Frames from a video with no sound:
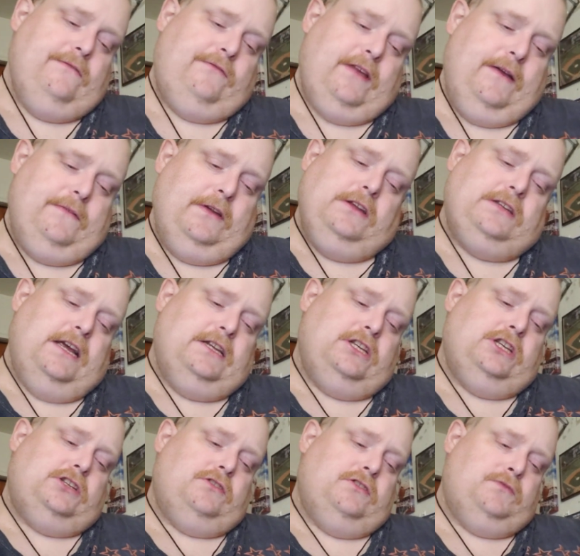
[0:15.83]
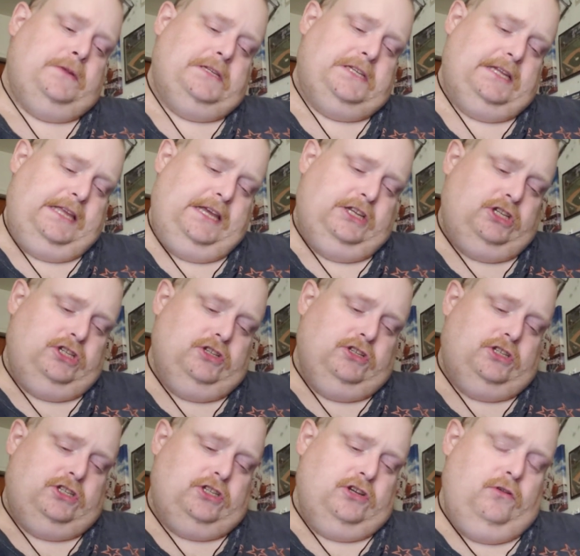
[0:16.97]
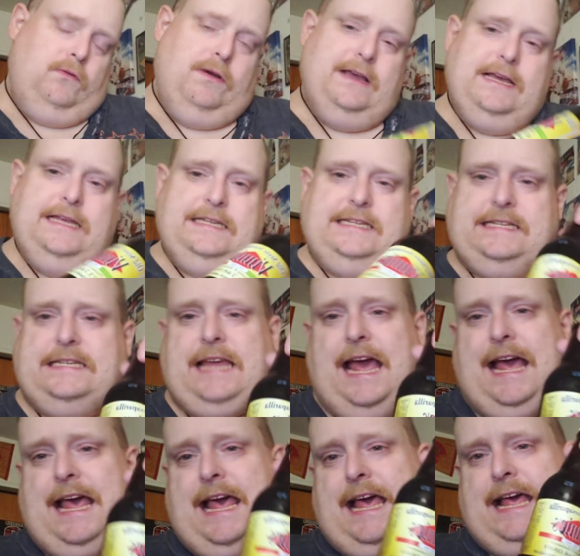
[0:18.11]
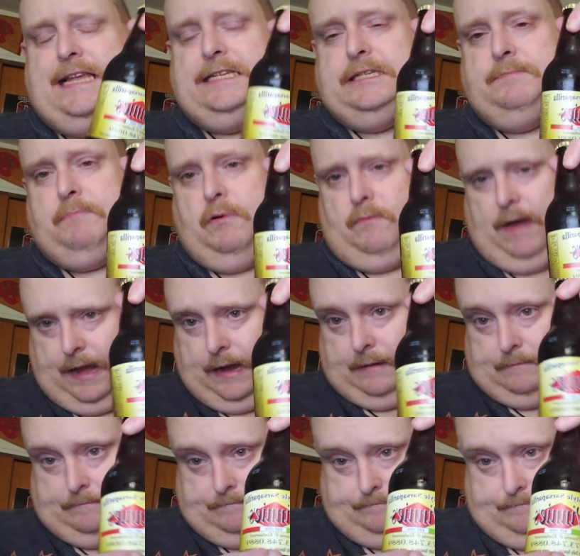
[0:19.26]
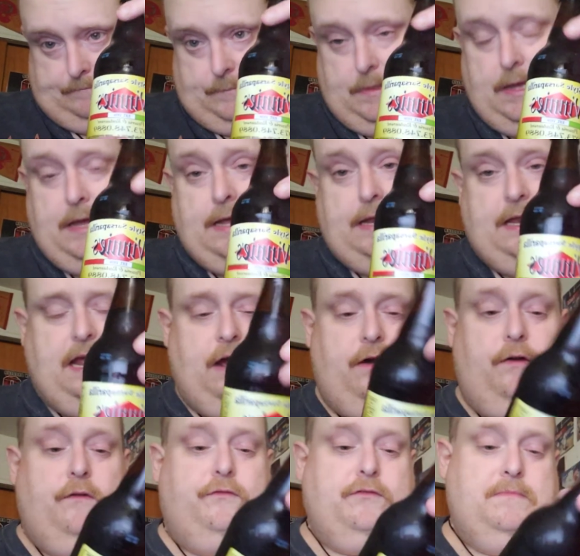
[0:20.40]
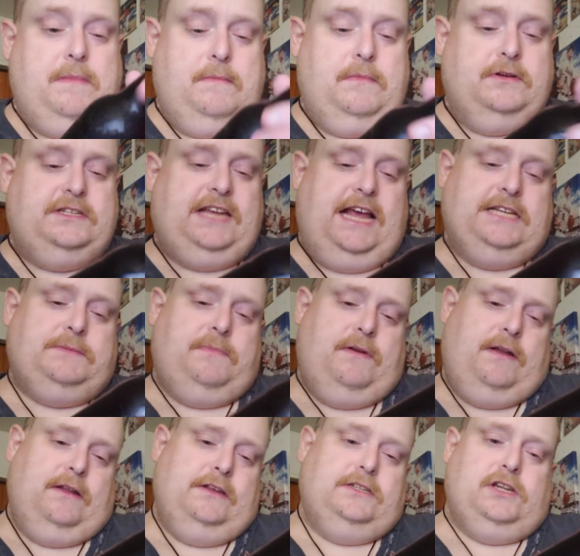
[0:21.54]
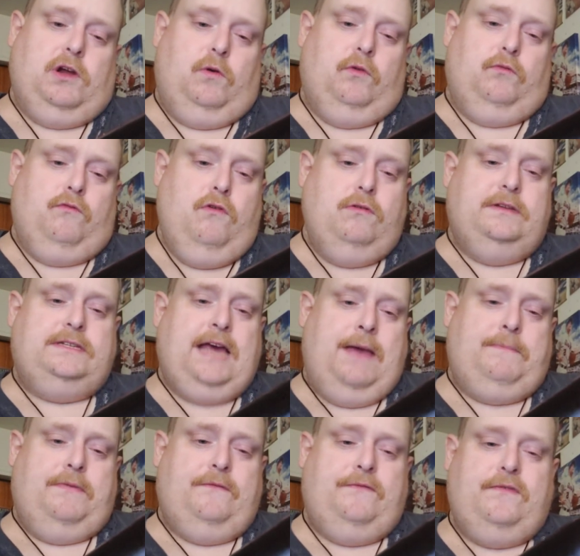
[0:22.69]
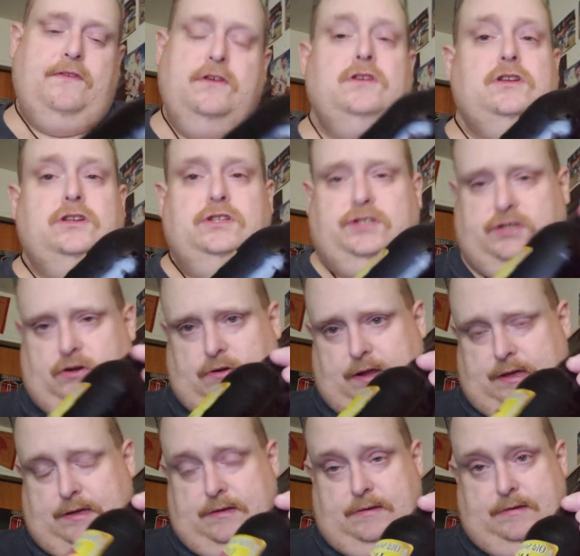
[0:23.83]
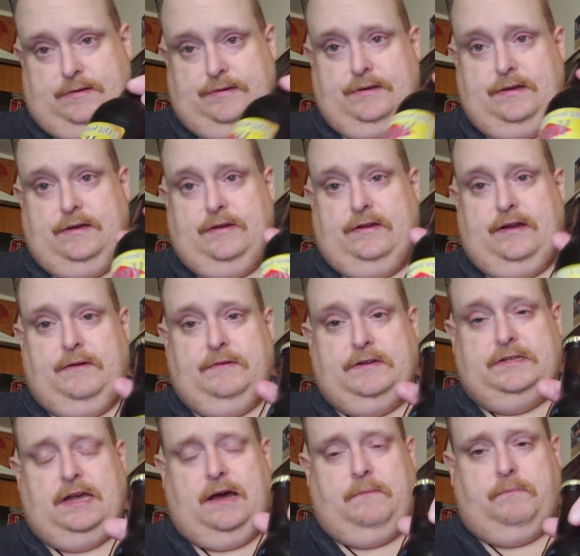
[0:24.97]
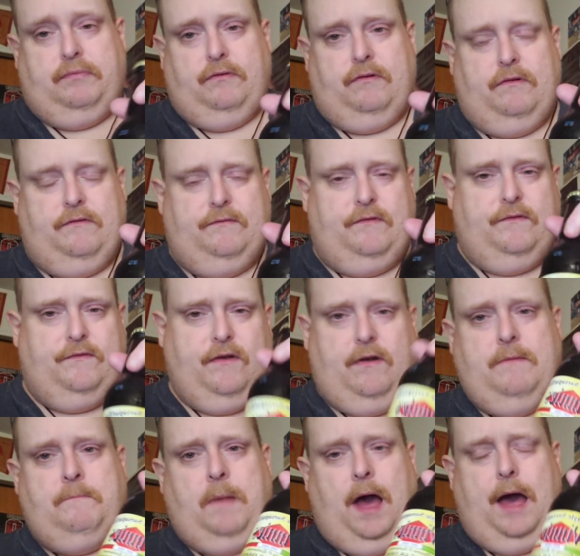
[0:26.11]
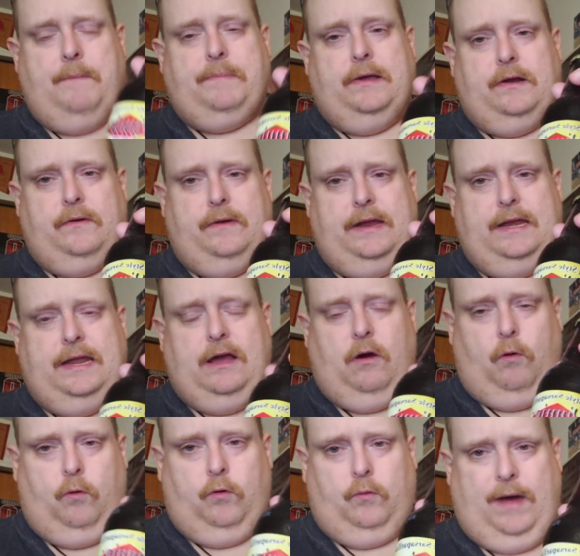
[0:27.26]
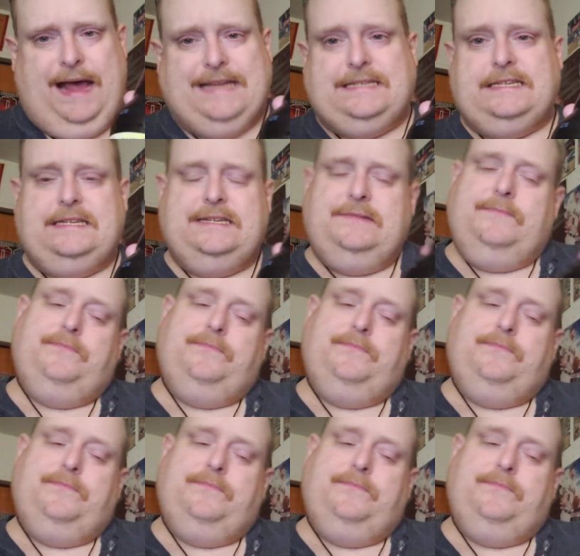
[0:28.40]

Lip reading: flavors I just was recently introduced to, Sarsaparilla. Now, if you remember, Sarsaparilla is an old root type of soda that was very popular in the Old West.